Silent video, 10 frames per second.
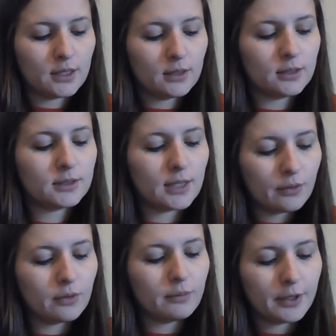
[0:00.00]
in the
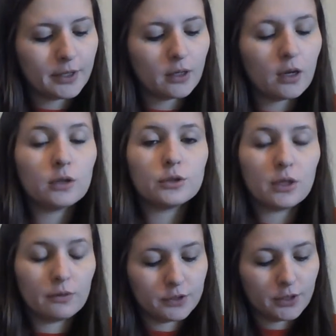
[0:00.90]
South American country
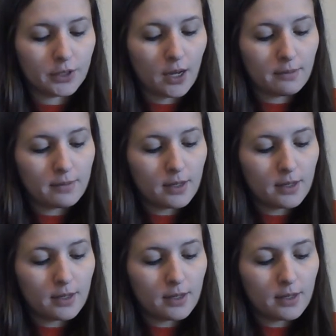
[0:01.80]
of Suriname.